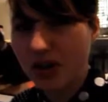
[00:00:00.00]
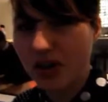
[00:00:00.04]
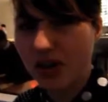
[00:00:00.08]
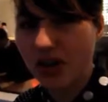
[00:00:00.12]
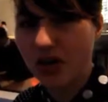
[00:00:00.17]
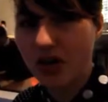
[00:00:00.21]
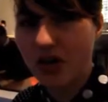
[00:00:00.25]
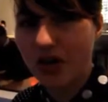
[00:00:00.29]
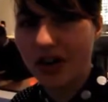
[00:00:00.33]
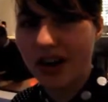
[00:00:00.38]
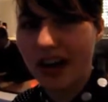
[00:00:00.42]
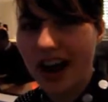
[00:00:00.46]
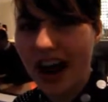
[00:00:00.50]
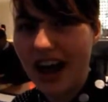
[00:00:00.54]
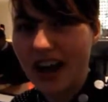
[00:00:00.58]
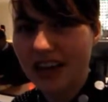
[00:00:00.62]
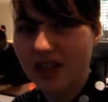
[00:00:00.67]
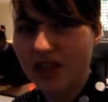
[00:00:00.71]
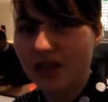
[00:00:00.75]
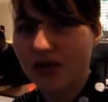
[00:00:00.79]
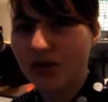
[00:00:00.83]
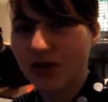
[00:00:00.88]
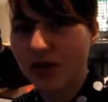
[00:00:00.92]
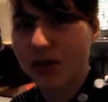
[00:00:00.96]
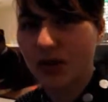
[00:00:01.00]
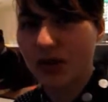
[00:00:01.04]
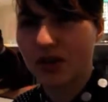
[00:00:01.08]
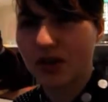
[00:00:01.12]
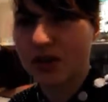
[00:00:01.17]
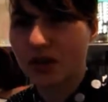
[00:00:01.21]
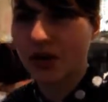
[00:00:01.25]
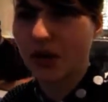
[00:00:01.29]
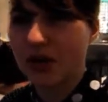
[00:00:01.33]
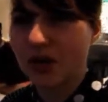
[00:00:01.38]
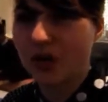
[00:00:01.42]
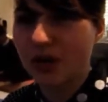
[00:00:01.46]
gonna ask for
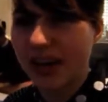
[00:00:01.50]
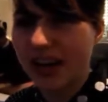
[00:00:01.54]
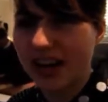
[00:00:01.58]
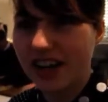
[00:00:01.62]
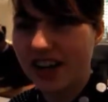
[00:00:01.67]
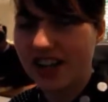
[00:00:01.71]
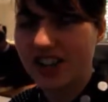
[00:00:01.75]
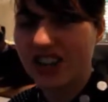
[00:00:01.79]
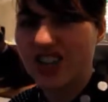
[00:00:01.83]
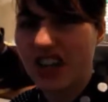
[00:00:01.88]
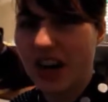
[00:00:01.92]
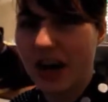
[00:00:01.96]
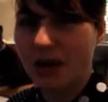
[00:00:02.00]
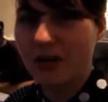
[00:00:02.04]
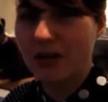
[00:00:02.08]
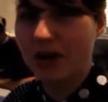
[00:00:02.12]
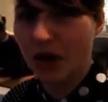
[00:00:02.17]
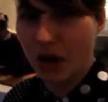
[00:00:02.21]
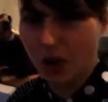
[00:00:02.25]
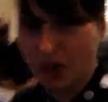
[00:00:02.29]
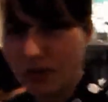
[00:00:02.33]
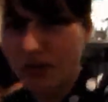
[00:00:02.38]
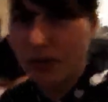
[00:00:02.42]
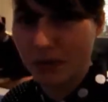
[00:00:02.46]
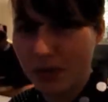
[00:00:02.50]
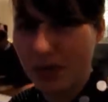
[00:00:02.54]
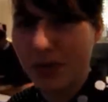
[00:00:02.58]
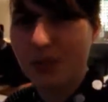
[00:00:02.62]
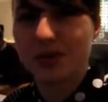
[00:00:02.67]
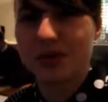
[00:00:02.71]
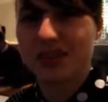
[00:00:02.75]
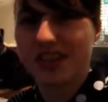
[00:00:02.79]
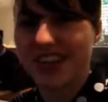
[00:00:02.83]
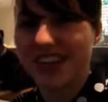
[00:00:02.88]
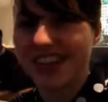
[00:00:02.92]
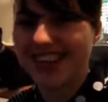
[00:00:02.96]
Coke each time and hope for
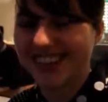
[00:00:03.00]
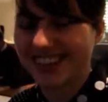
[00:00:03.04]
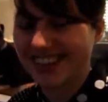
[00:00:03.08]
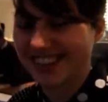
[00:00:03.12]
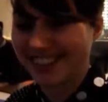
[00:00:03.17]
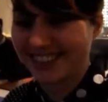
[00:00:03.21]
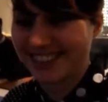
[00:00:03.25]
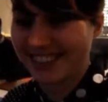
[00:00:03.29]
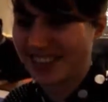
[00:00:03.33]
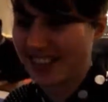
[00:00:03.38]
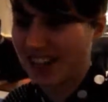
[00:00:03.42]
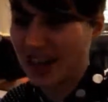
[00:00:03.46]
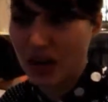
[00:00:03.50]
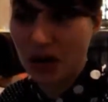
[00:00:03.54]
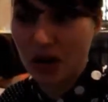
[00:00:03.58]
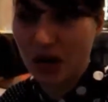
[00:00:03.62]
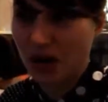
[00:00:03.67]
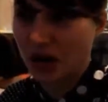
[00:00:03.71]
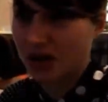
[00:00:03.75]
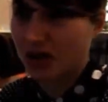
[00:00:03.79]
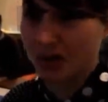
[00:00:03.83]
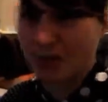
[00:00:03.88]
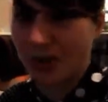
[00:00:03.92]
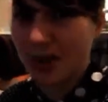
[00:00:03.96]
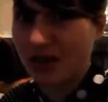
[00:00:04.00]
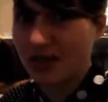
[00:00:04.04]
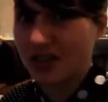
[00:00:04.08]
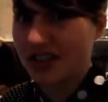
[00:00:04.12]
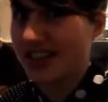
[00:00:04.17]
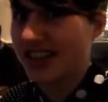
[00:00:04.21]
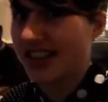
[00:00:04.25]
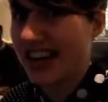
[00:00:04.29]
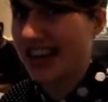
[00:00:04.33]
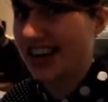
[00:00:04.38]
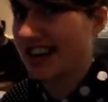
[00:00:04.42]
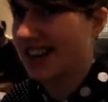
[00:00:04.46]
Pepsi. Because
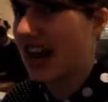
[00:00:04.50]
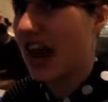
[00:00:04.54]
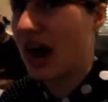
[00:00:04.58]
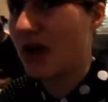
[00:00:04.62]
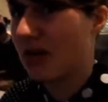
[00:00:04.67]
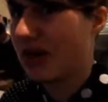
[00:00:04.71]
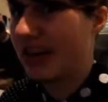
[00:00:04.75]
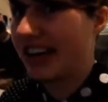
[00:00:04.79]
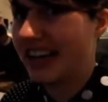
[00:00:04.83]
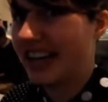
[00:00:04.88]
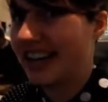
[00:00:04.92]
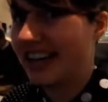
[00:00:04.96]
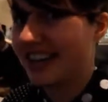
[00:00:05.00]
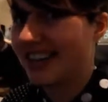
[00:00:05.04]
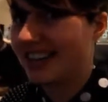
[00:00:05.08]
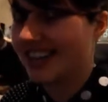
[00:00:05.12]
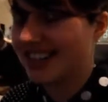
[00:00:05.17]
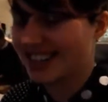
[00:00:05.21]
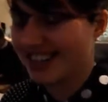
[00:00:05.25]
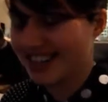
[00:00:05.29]
apparently that's how I get it.